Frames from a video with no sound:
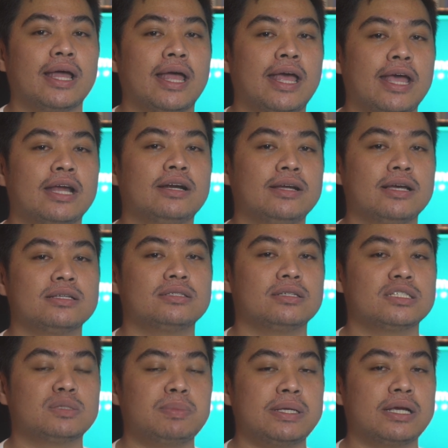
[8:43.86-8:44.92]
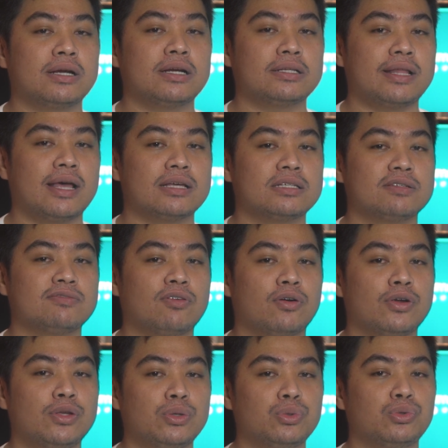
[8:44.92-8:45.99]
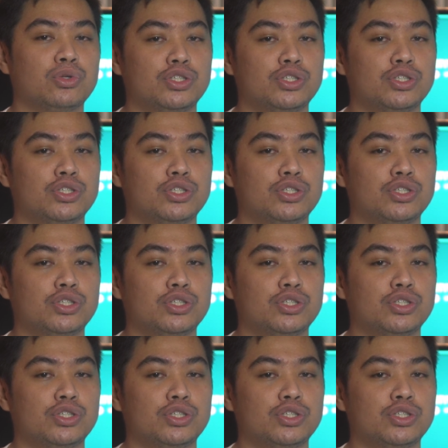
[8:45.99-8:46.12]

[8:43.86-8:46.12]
here is the speaker test for you to